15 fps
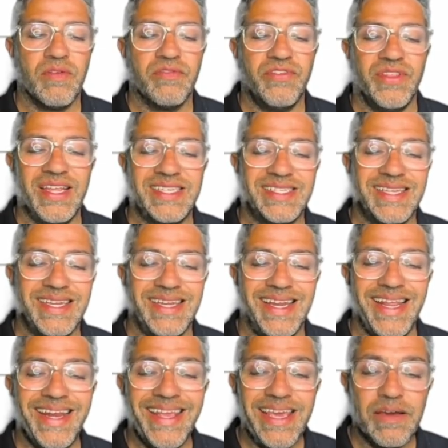for this
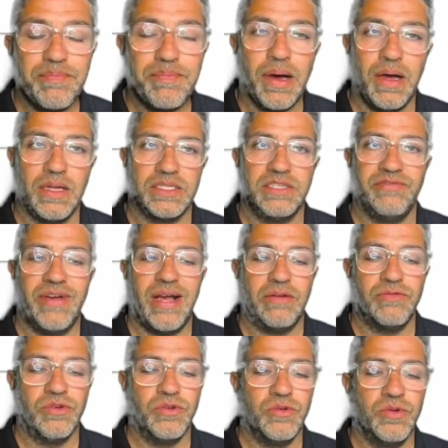linear part of our
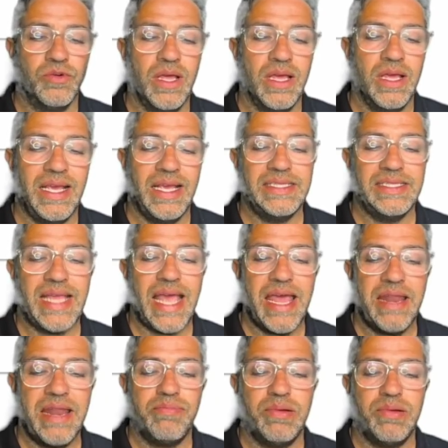rule is
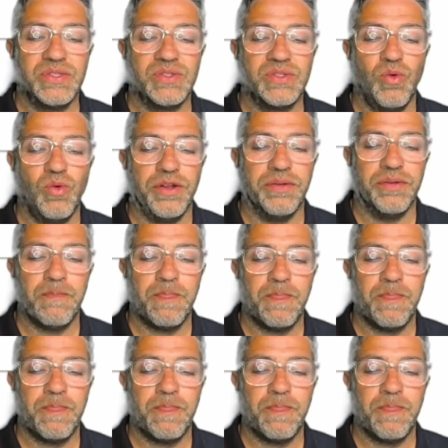n plus 1.